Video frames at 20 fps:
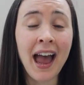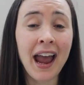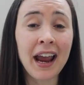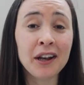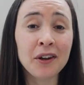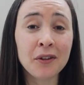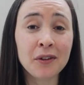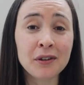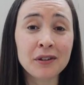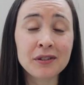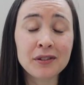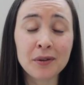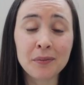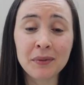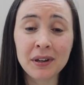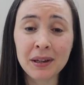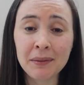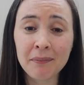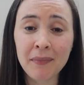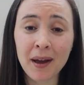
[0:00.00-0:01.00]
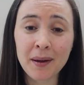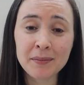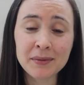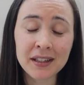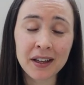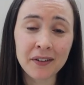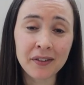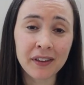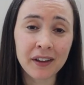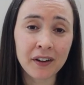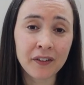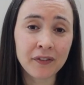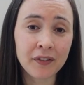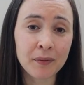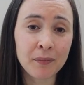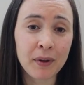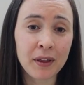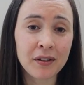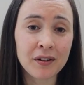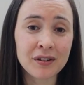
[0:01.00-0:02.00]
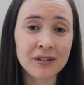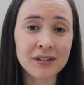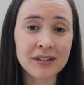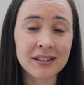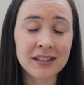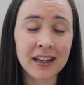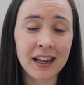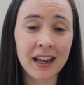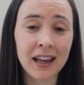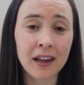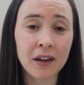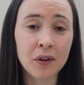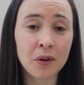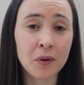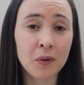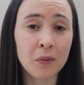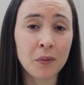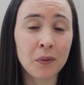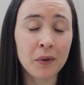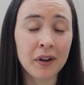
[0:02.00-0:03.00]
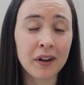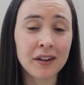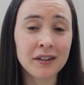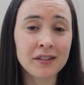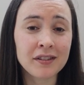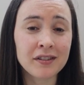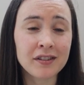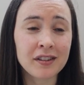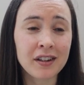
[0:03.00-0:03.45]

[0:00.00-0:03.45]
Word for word: I know there's so many moms out there for Mother's Day who would